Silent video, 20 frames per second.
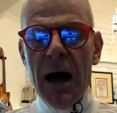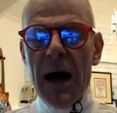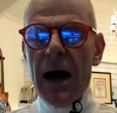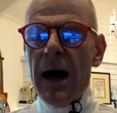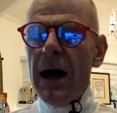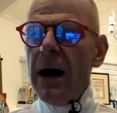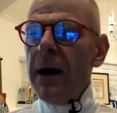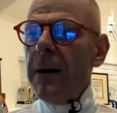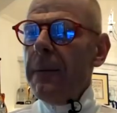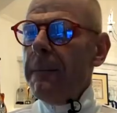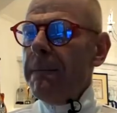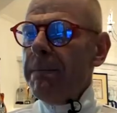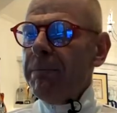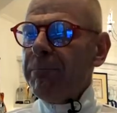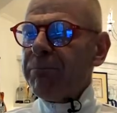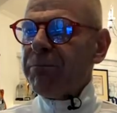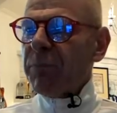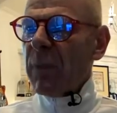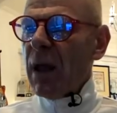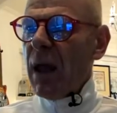
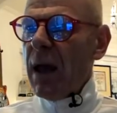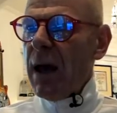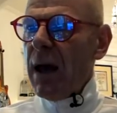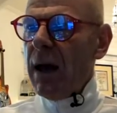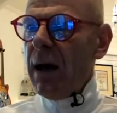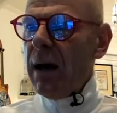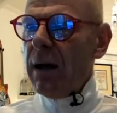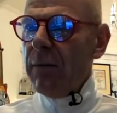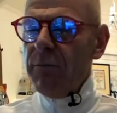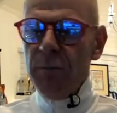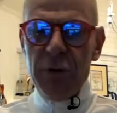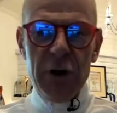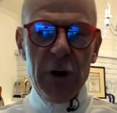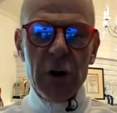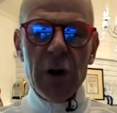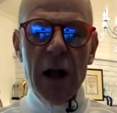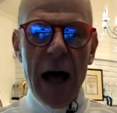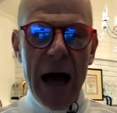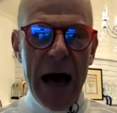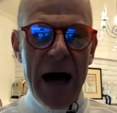
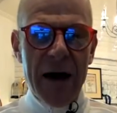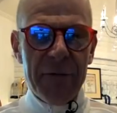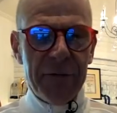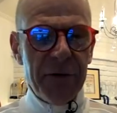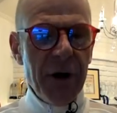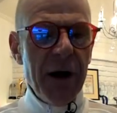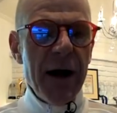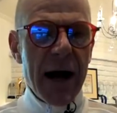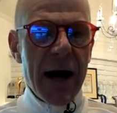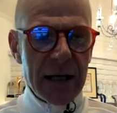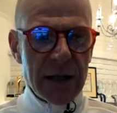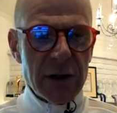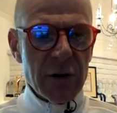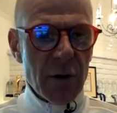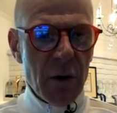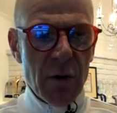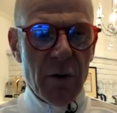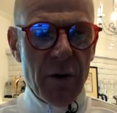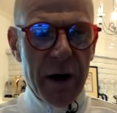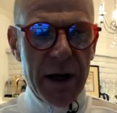you'll have the
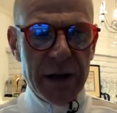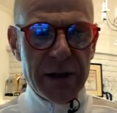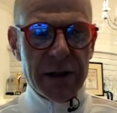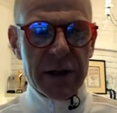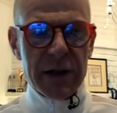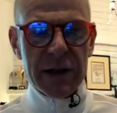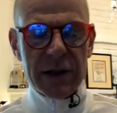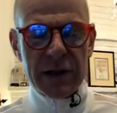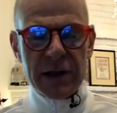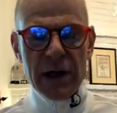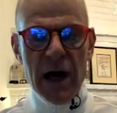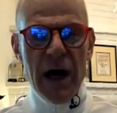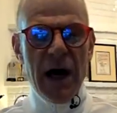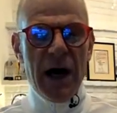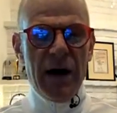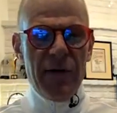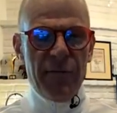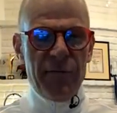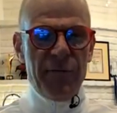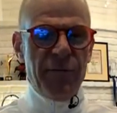natural ranges
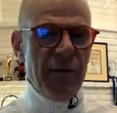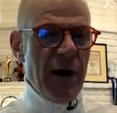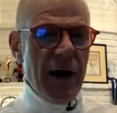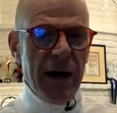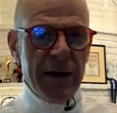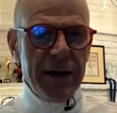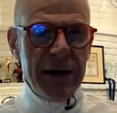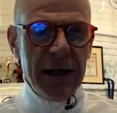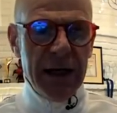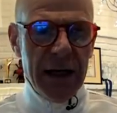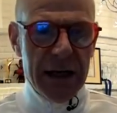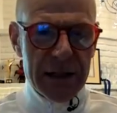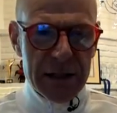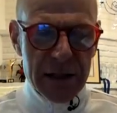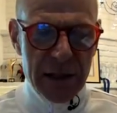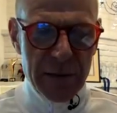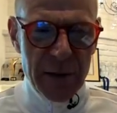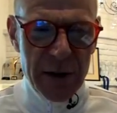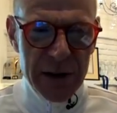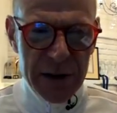of the
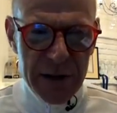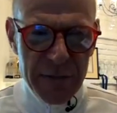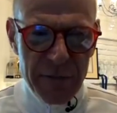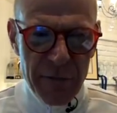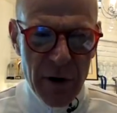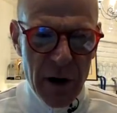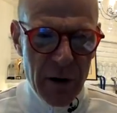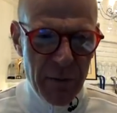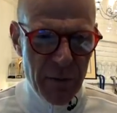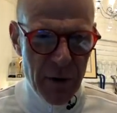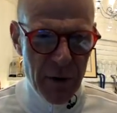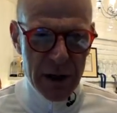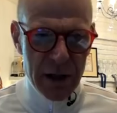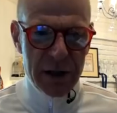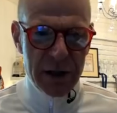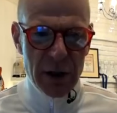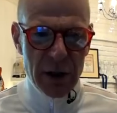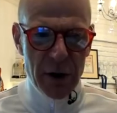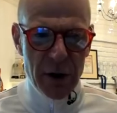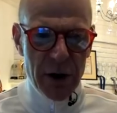instruments from a
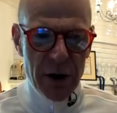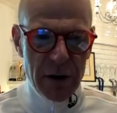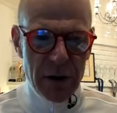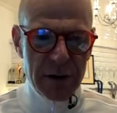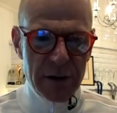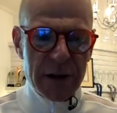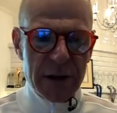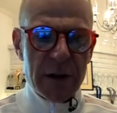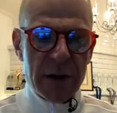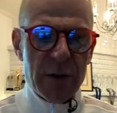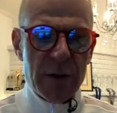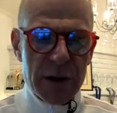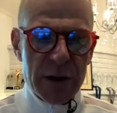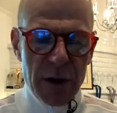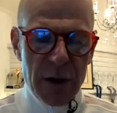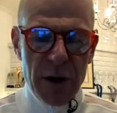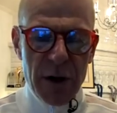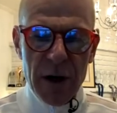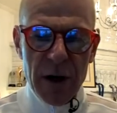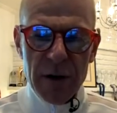certain note to a
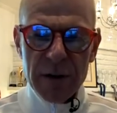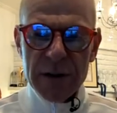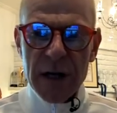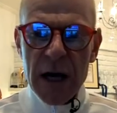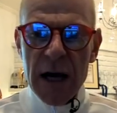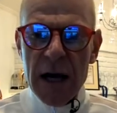certain note.